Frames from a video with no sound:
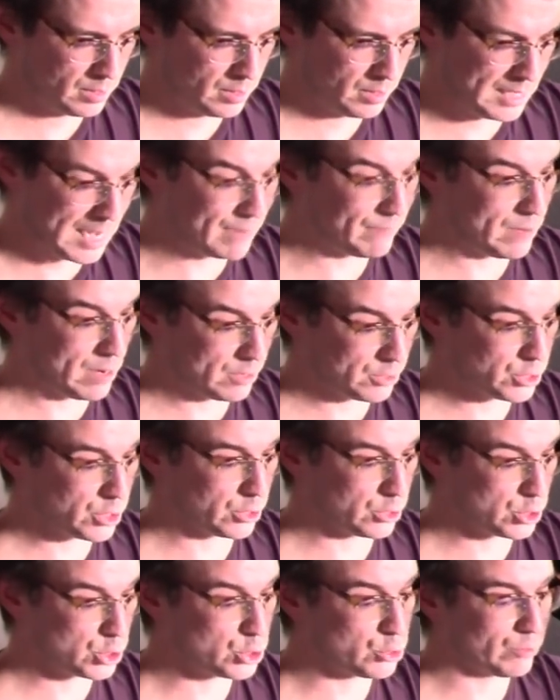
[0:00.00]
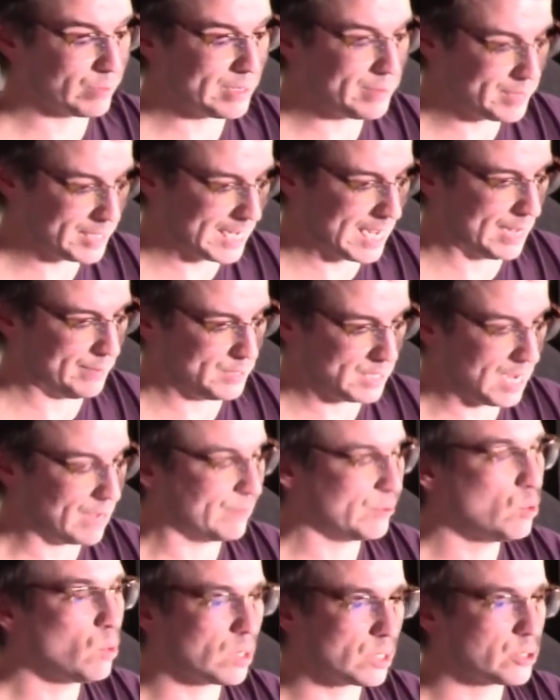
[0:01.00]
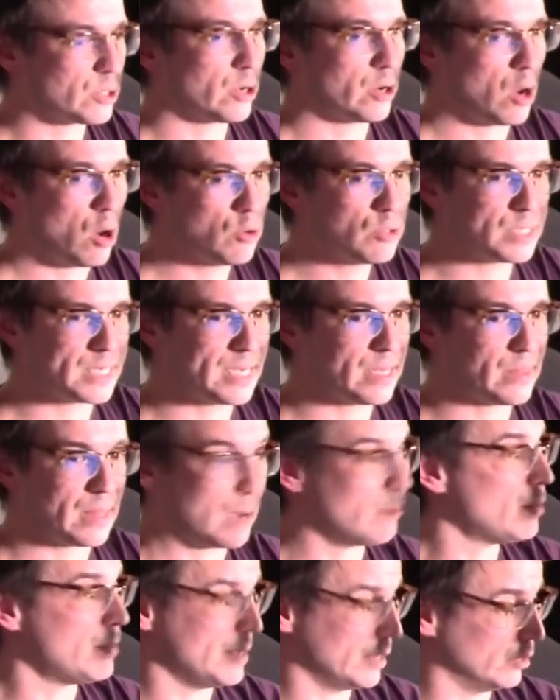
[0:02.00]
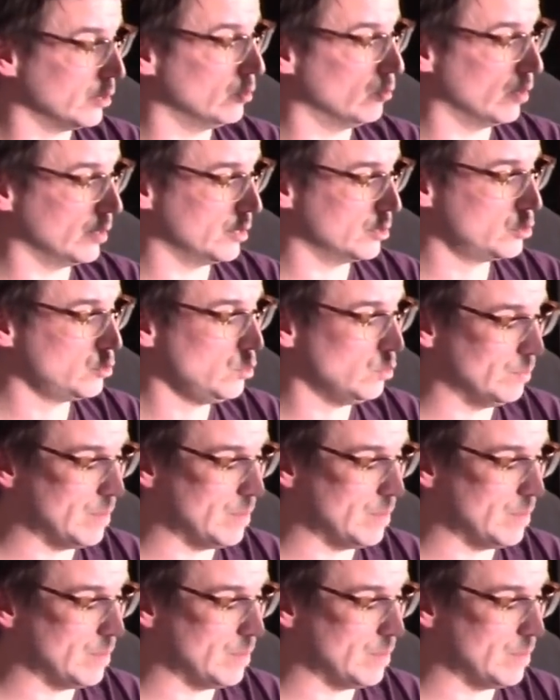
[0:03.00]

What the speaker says: for how to start streaming games. Yeah, if you want to start hosting, that would be a good one too.